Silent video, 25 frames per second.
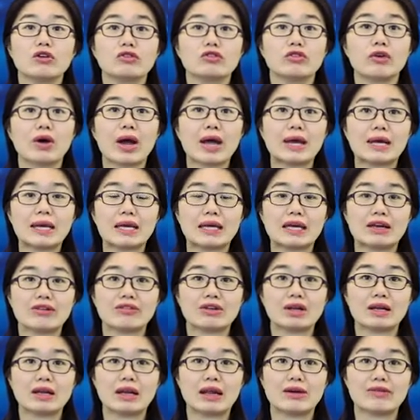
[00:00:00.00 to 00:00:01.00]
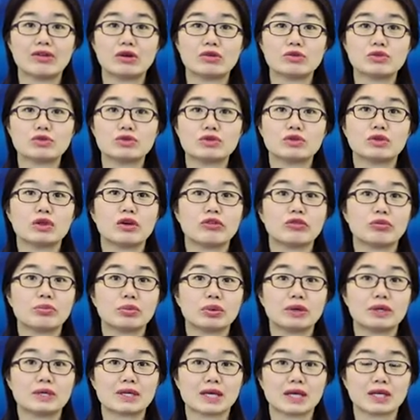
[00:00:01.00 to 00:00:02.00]
for any given levels of
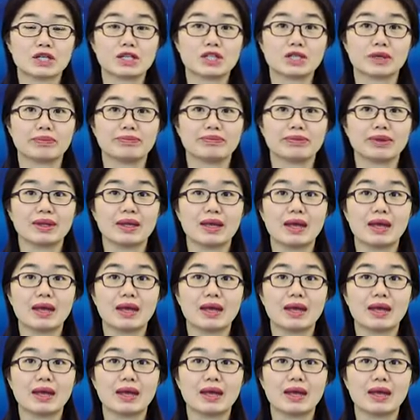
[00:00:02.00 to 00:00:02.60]
production.